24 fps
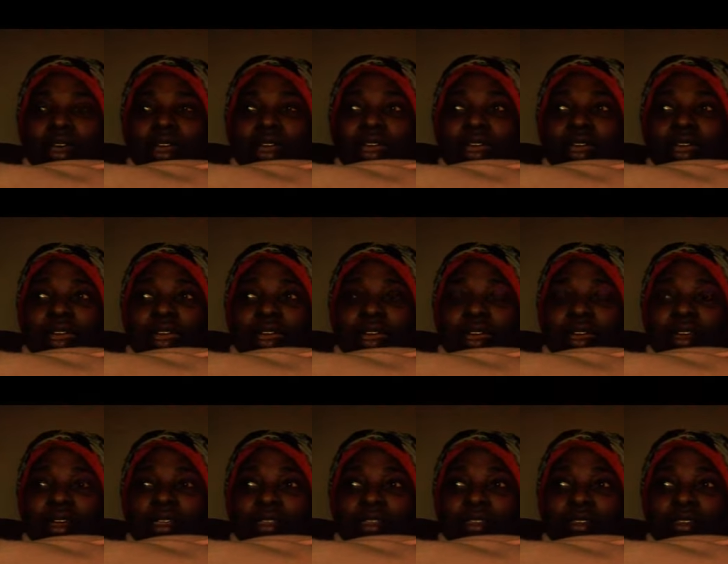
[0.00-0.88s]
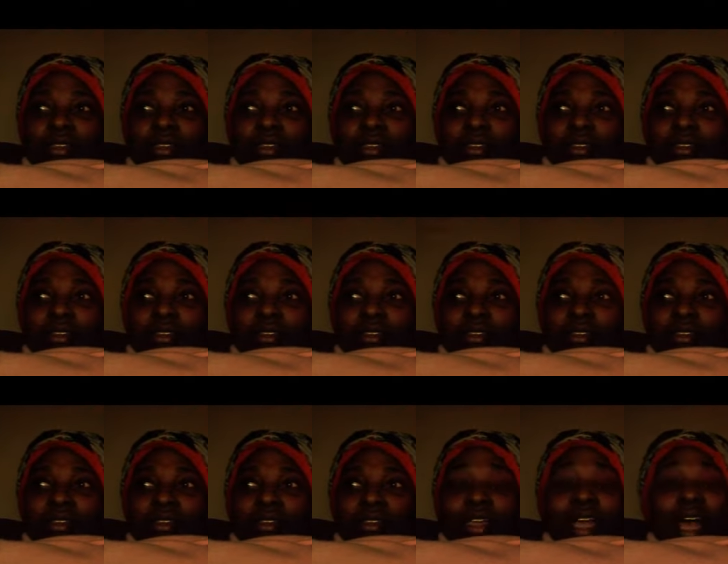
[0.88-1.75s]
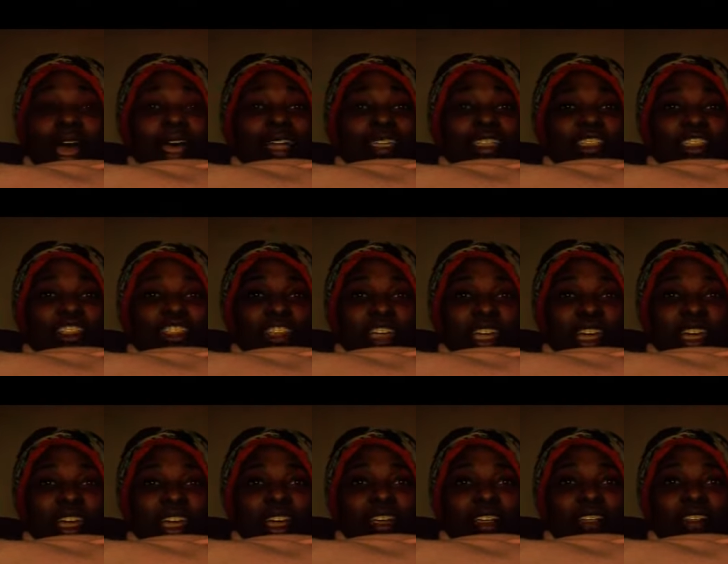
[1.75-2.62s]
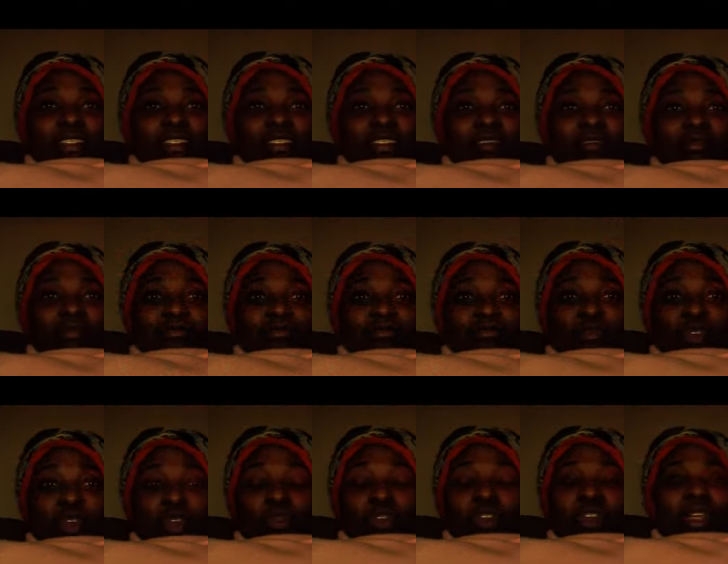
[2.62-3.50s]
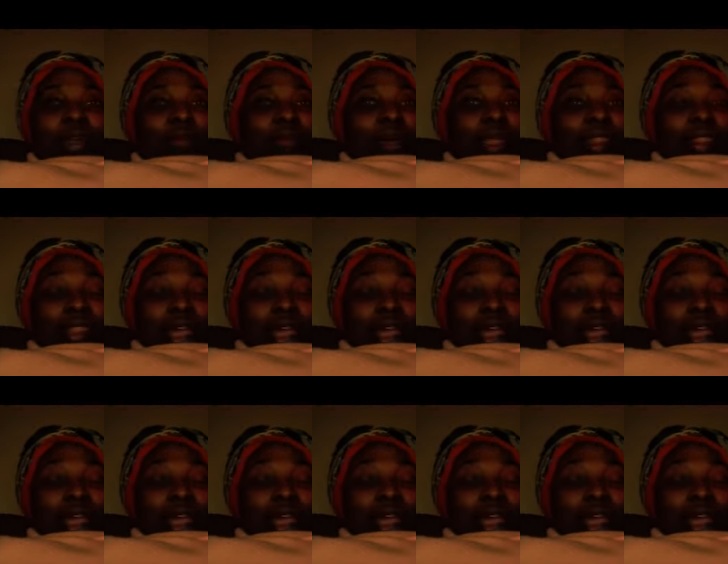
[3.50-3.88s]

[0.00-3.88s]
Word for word: And God is yet moving in my